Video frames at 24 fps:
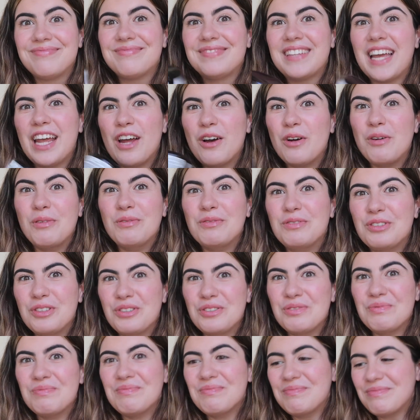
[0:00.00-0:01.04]
they all
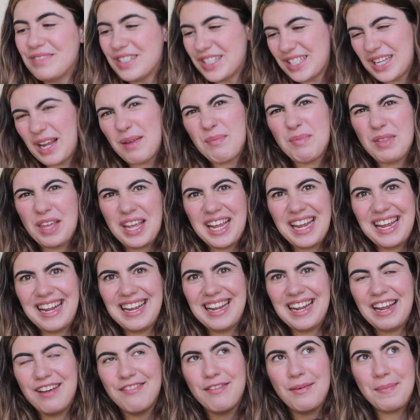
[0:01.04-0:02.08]
do the same thing,
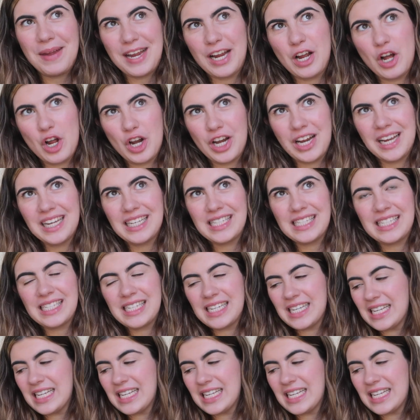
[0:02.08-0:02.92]
if I'm being honest.